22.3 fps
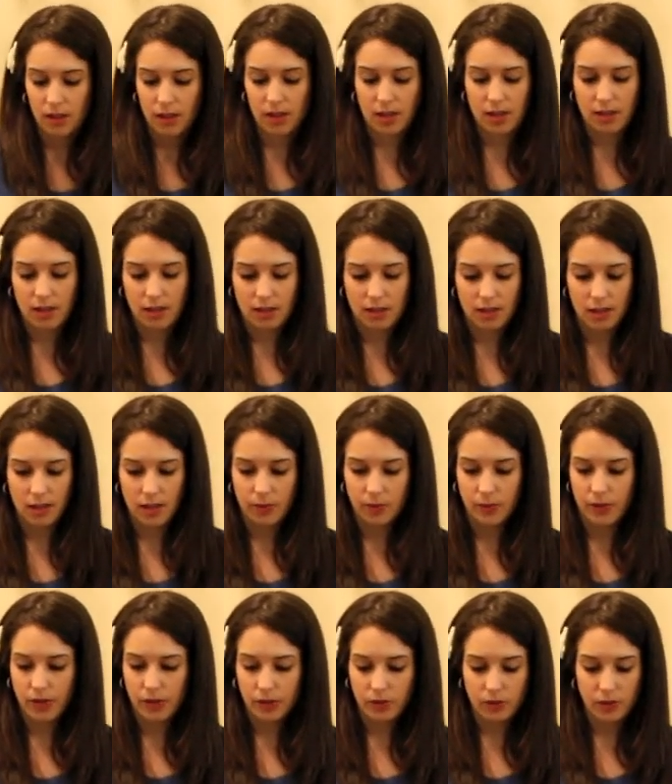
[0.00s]
And then we
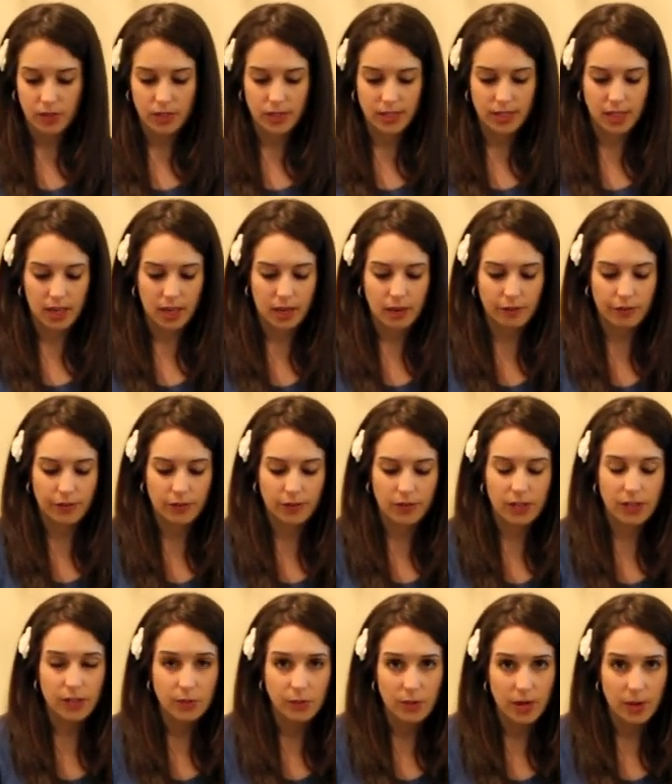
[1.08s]
are going to take, for
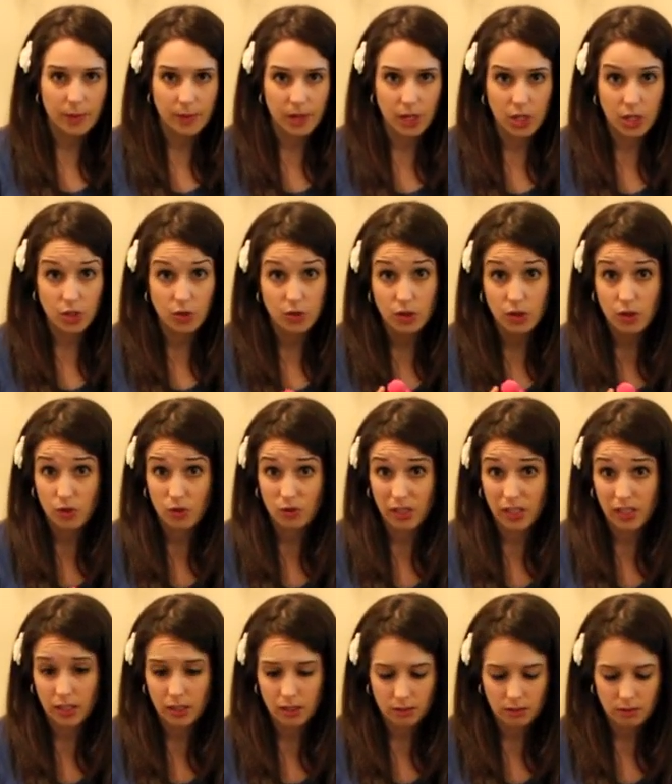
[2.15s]
this one I'm going to use a
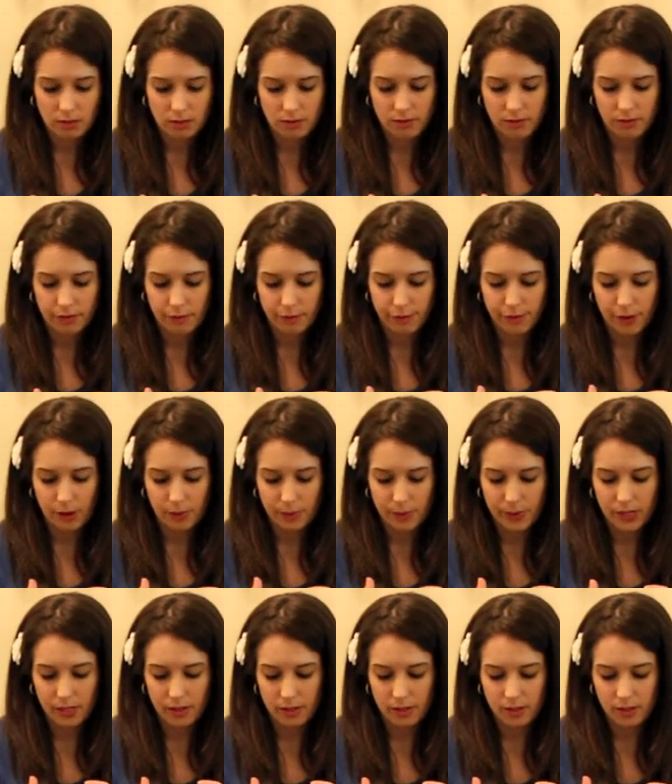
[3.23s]
green felt
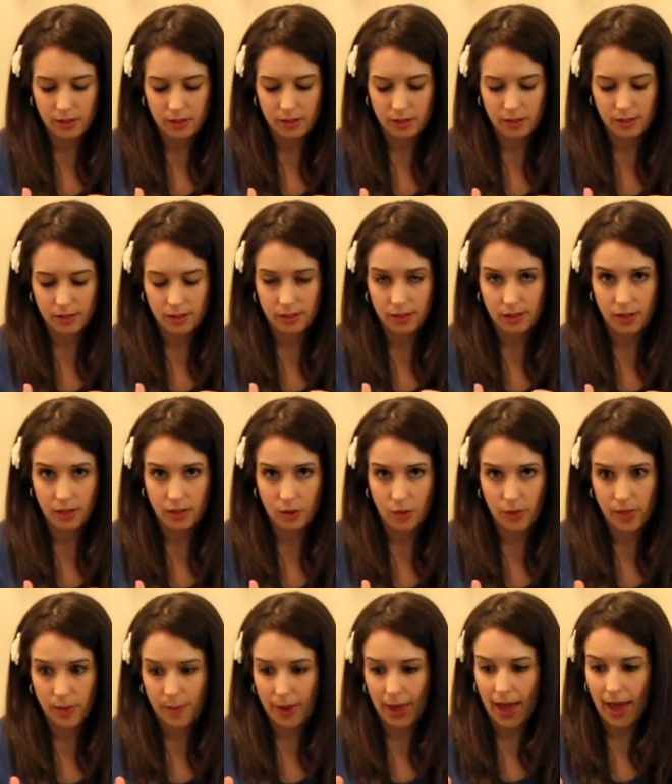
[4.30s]
piece because it's going to go in
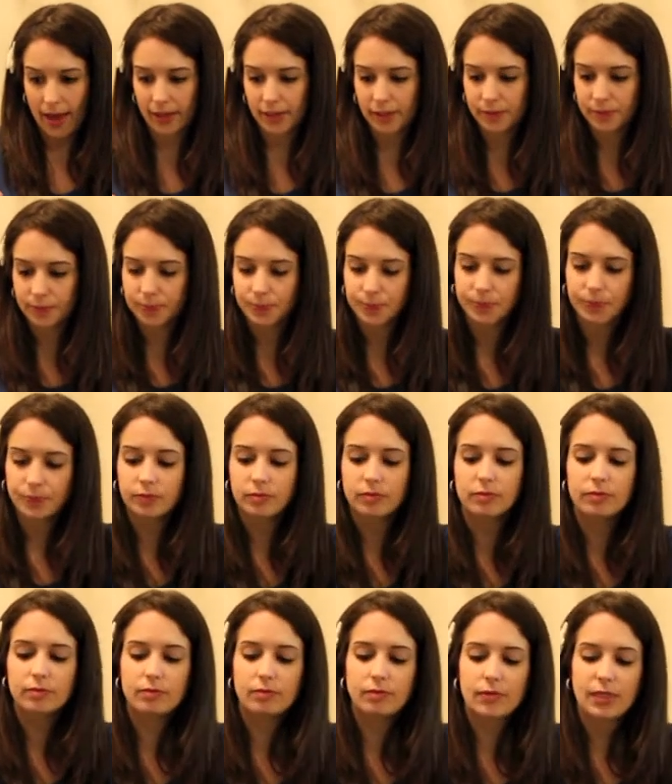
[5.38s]
the back,
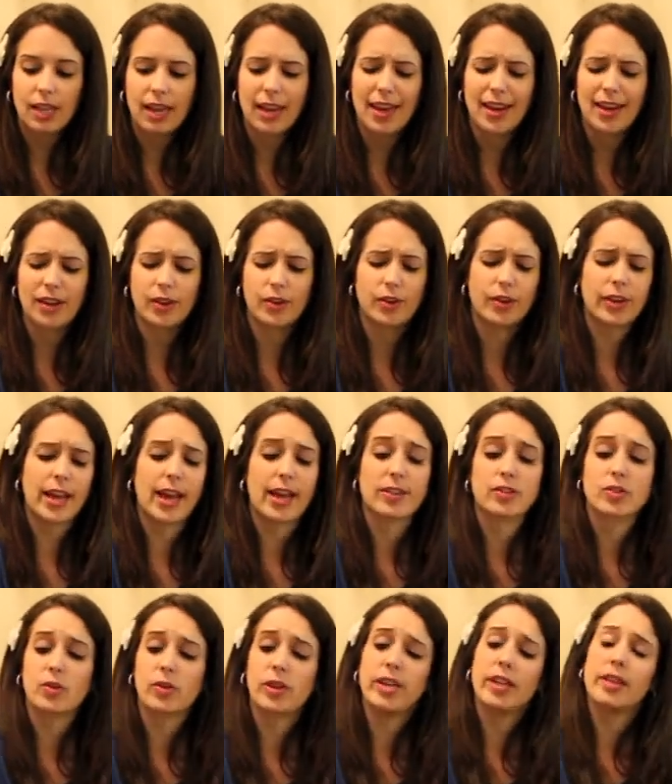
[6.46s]
and it already has
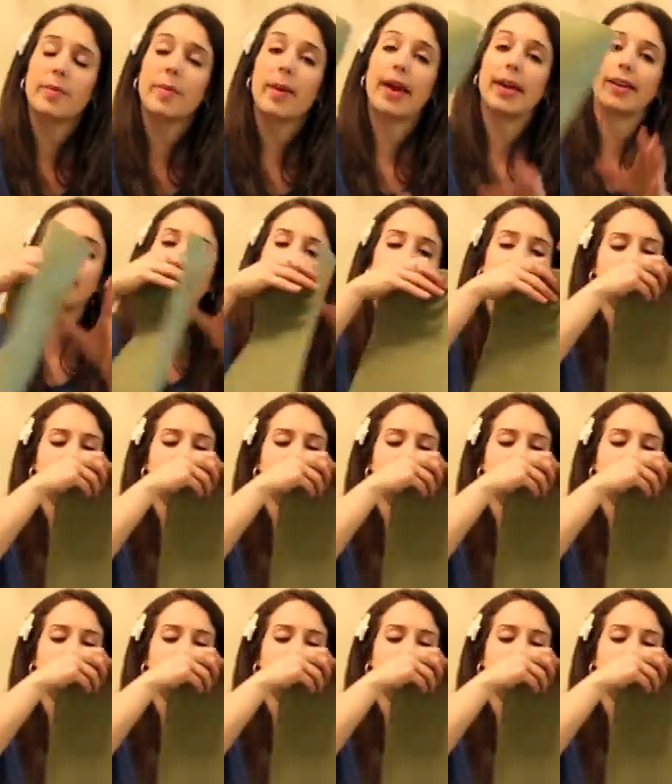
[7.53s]
green in the back.